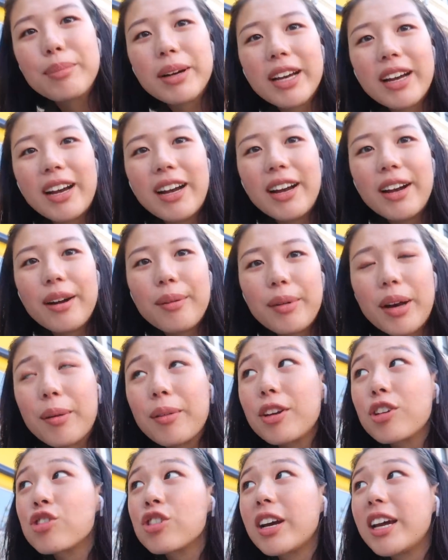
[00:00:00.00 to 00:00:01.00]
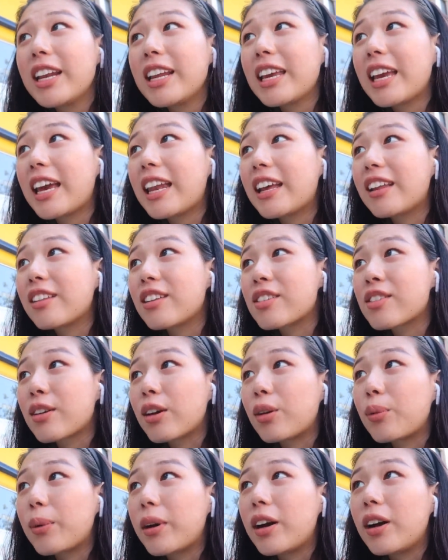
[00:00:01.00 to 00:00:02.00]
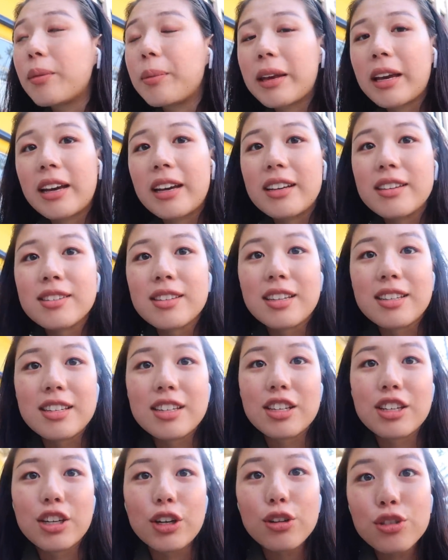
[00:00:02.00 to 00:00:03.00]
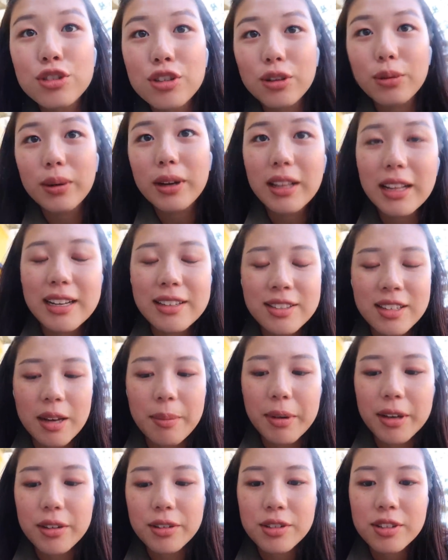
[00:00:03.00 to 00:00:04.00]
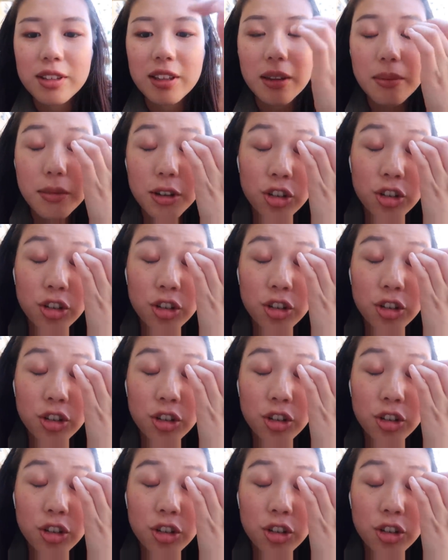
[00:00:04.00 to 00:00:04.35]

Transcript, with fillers: But um, I'm gonna try it again at this Goodwill because I didn't go so well last time I was in the